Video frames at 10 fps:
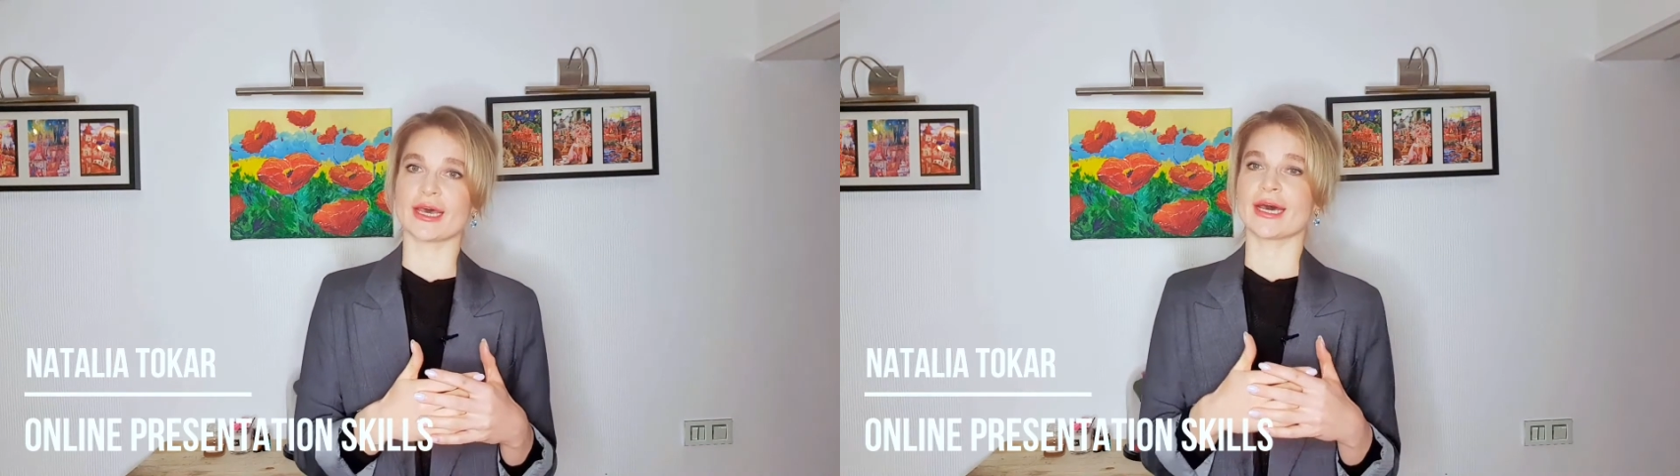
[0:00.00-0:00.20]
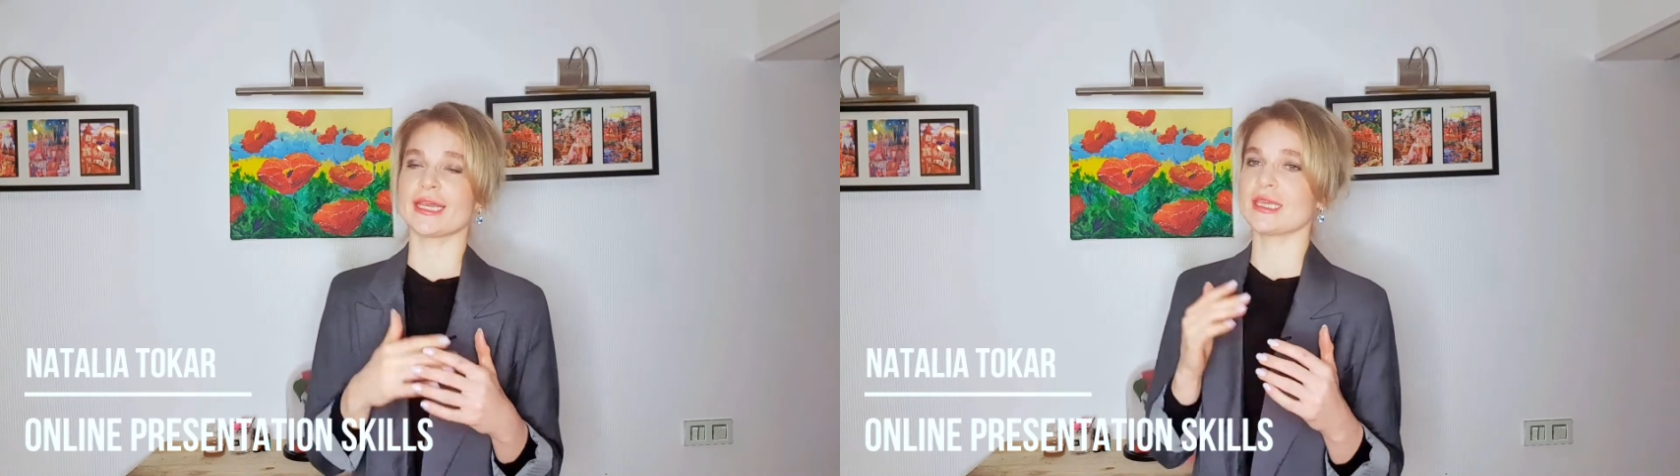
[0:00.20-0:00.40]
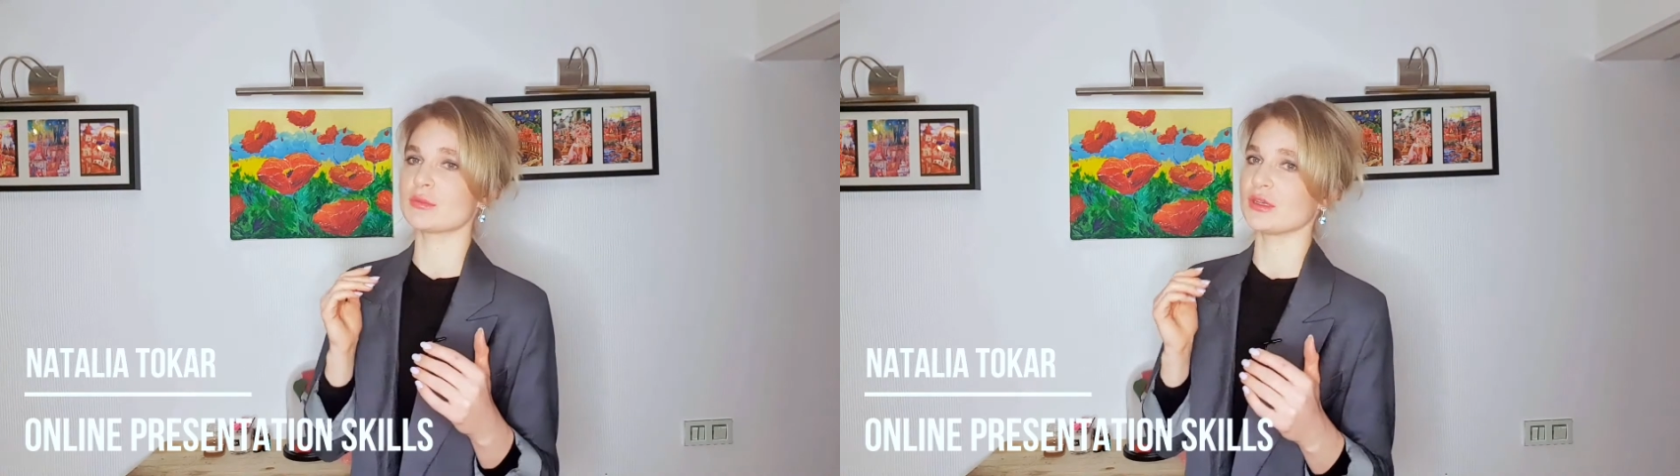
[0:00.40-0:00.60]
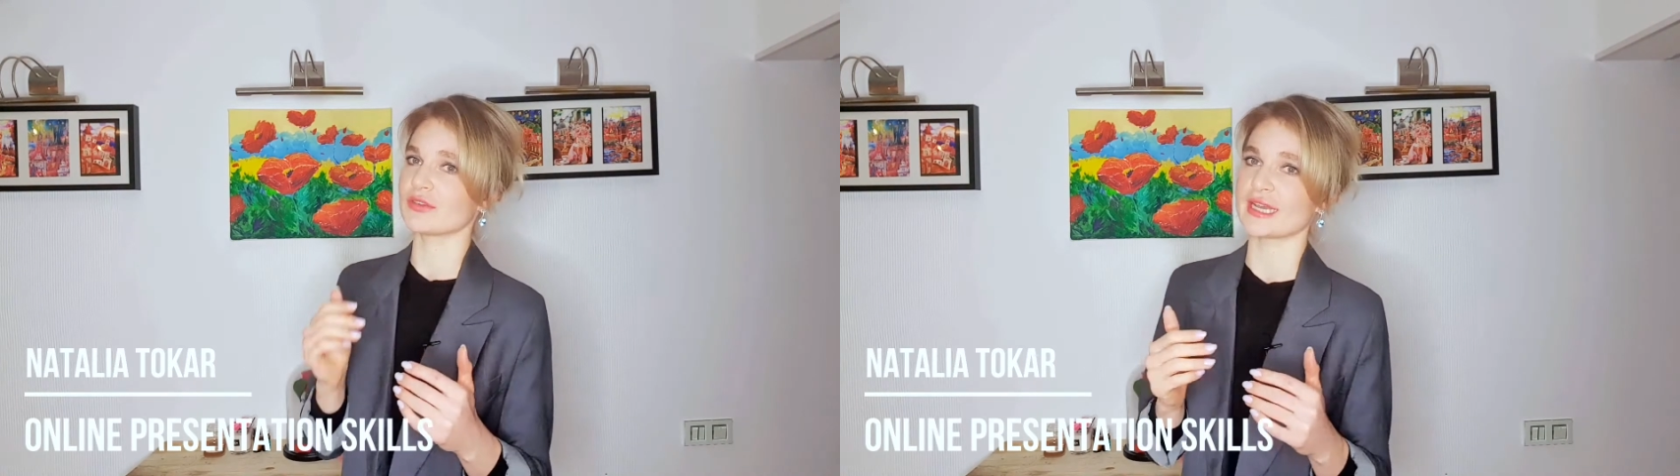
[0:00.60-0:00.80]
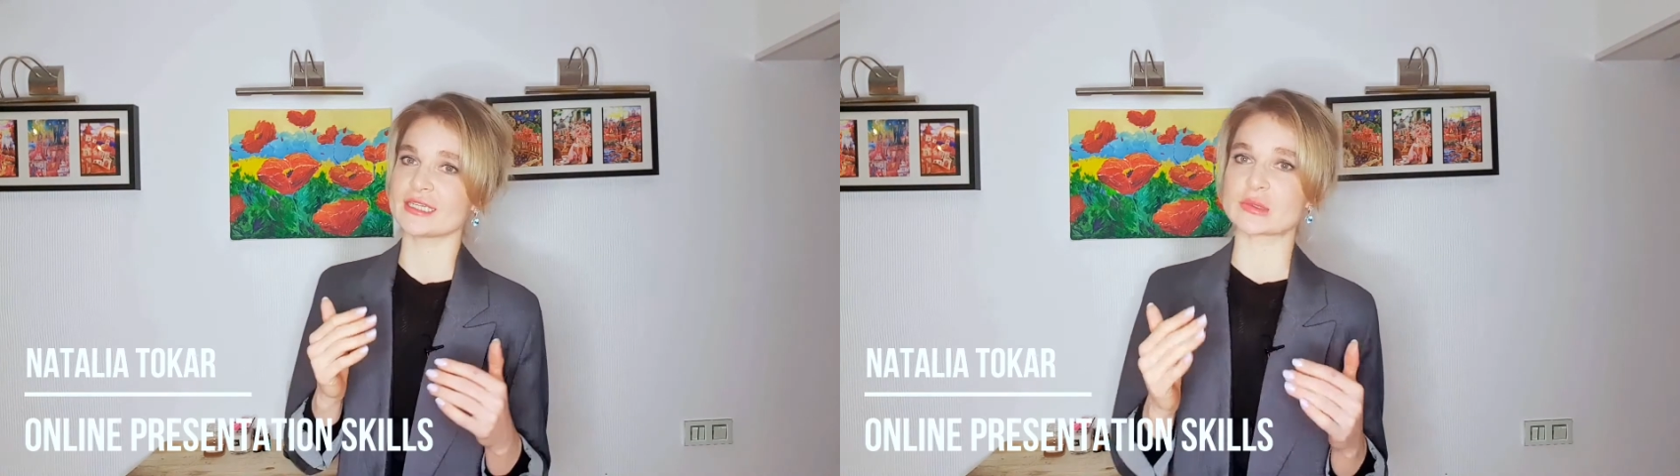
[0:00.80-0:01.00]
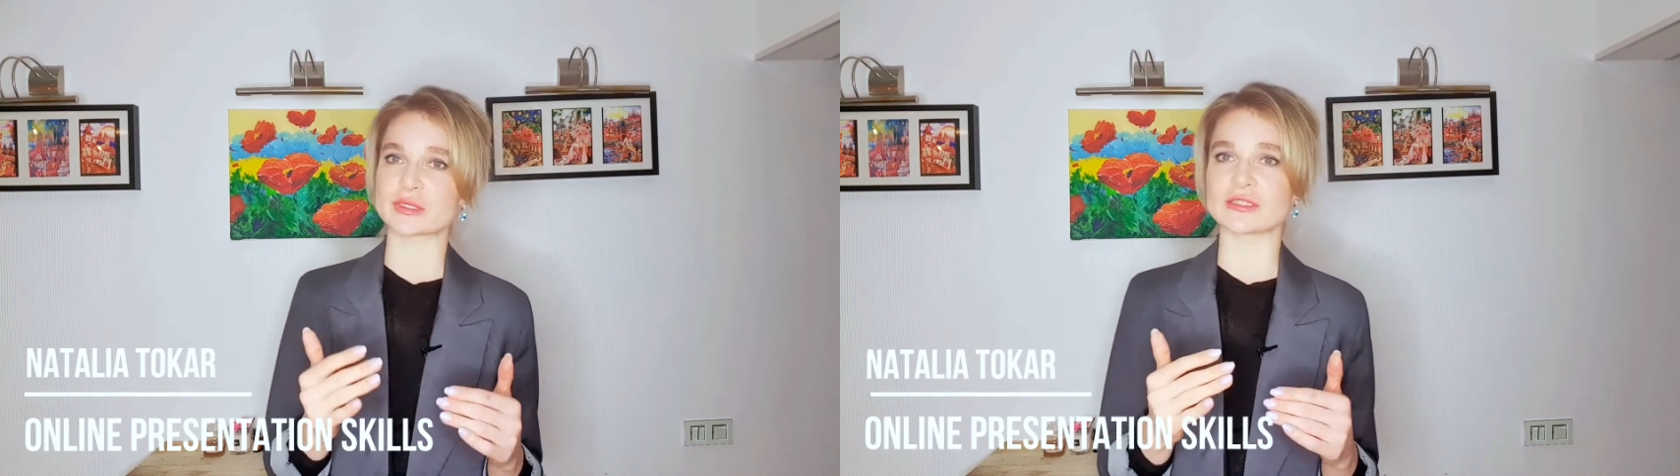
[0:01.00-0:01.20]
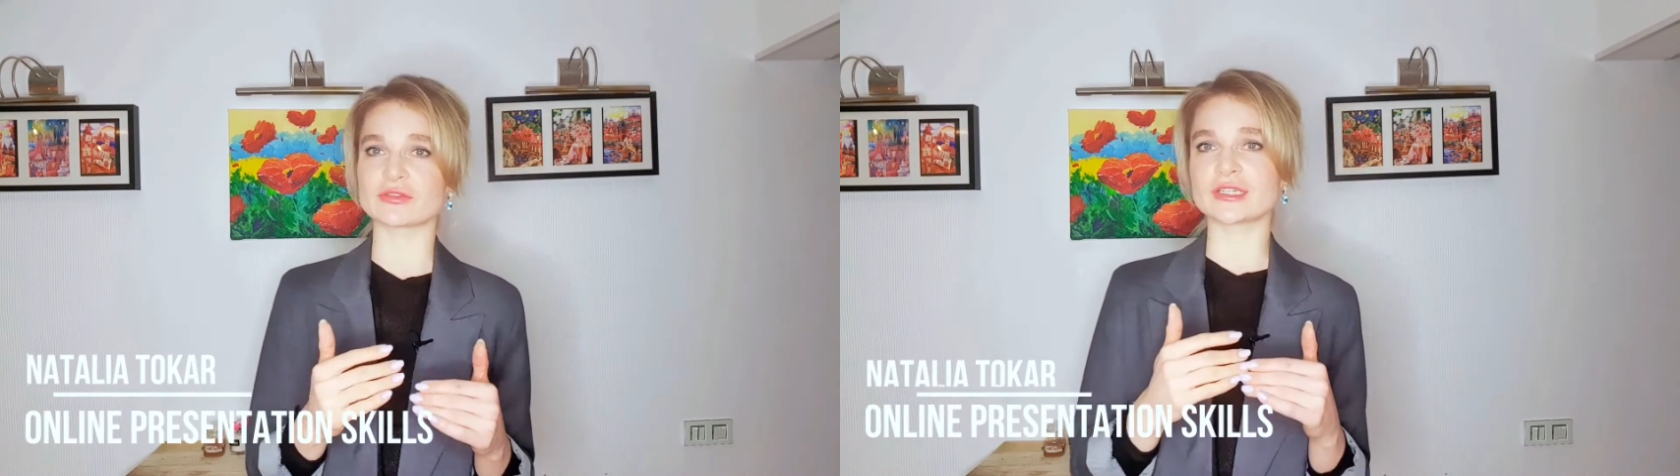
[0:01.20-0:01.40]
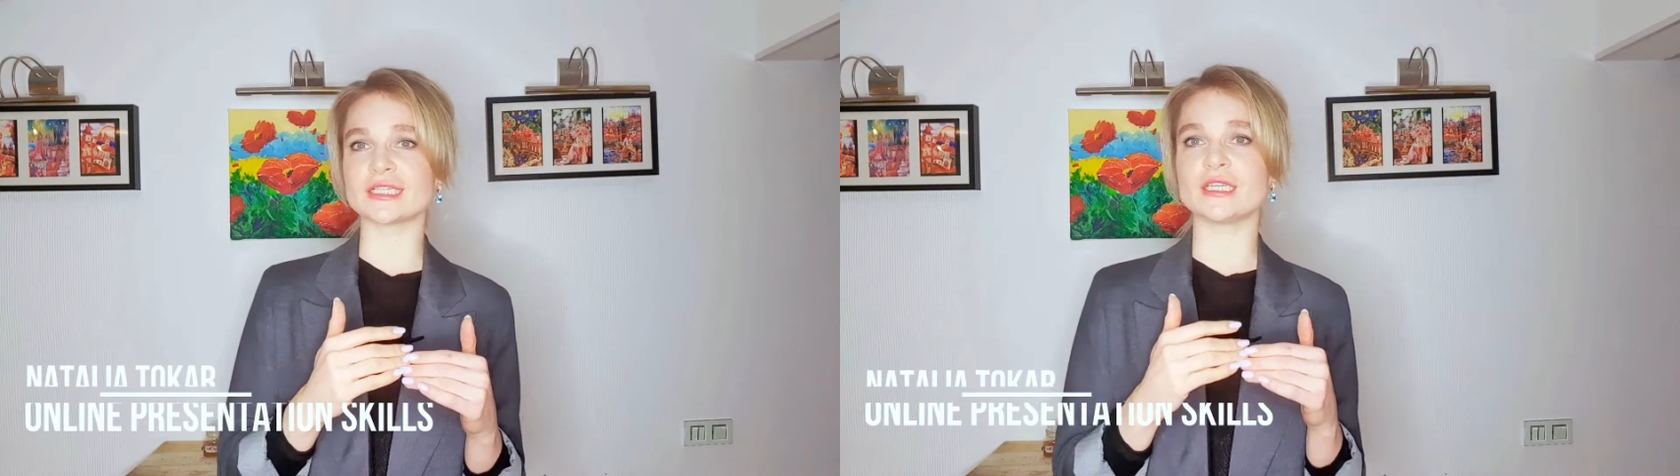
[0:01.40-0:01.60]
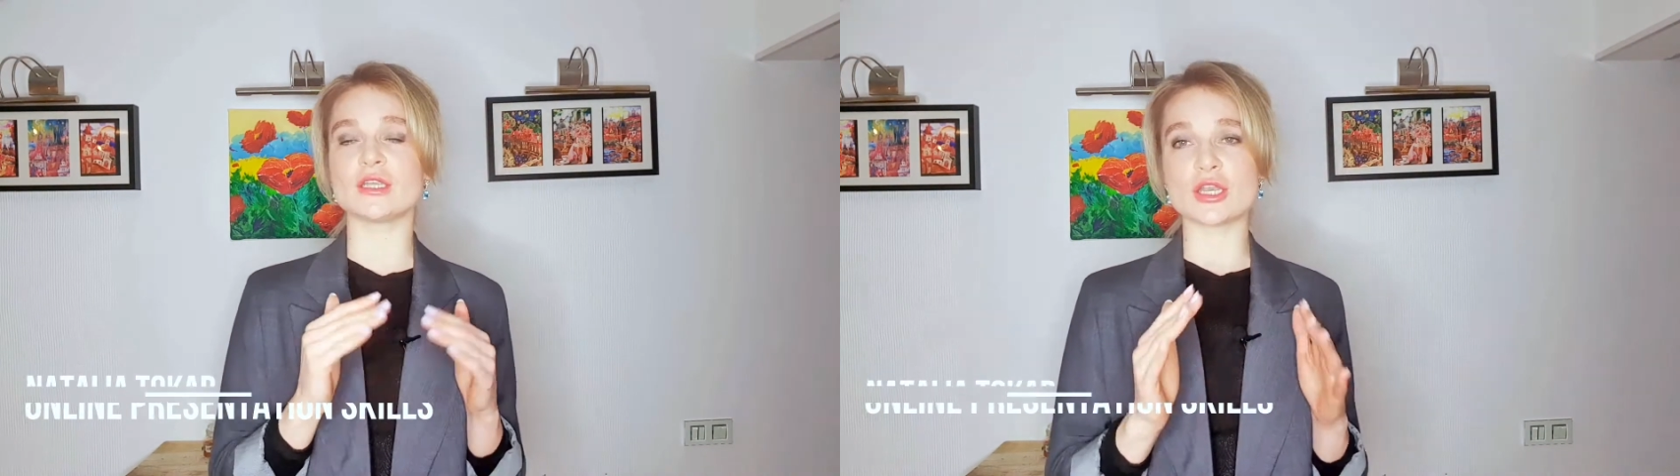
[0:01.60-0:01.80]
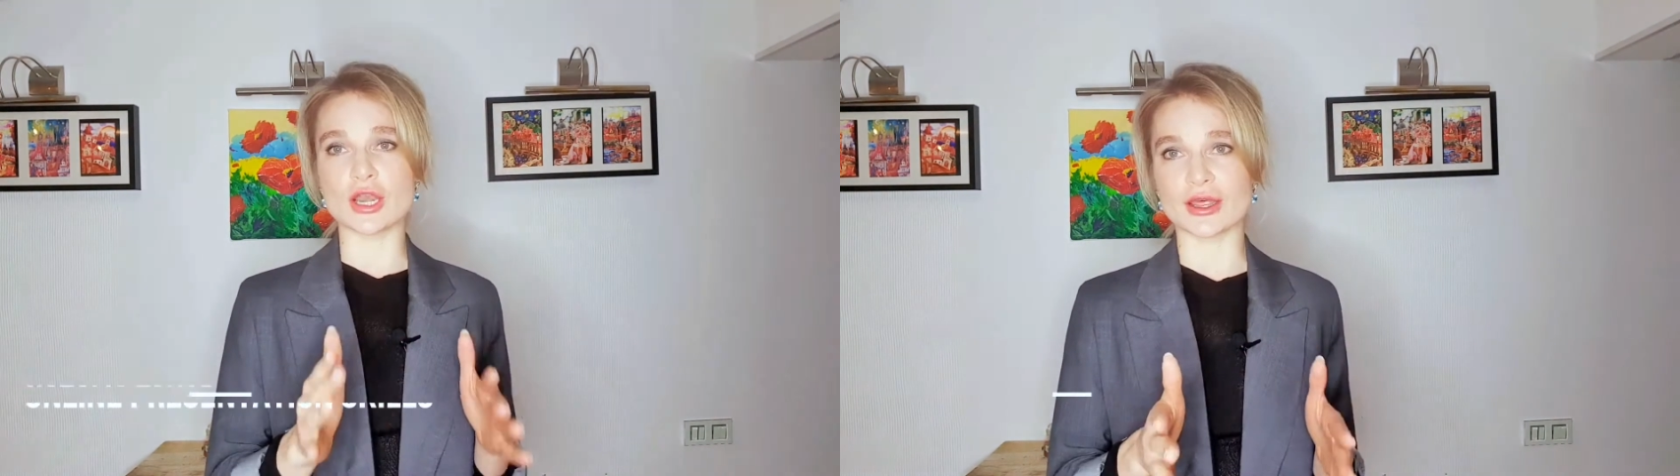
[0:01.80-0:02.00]
I am inviting specifically
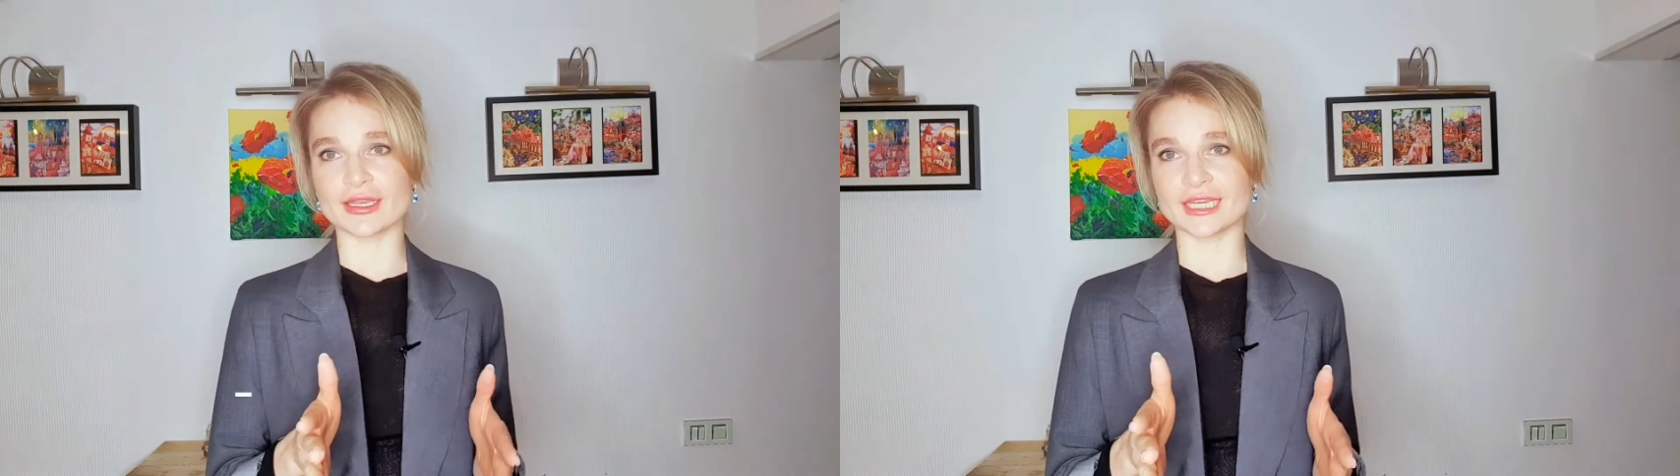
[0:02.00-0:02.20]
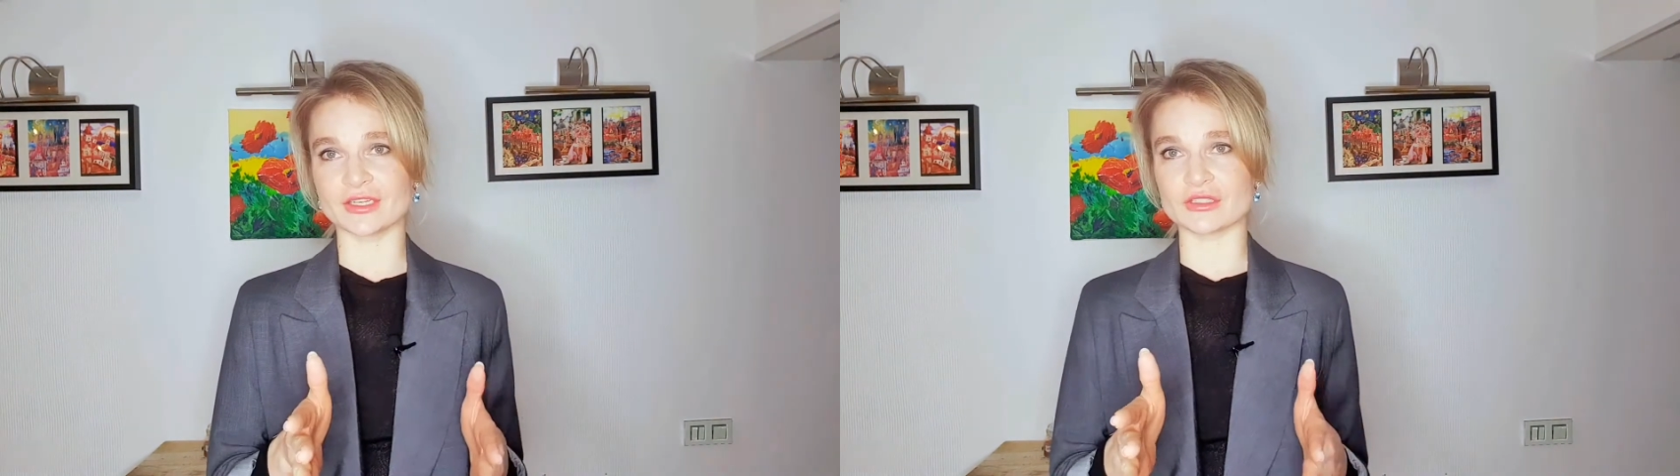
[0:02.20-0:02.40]
non-native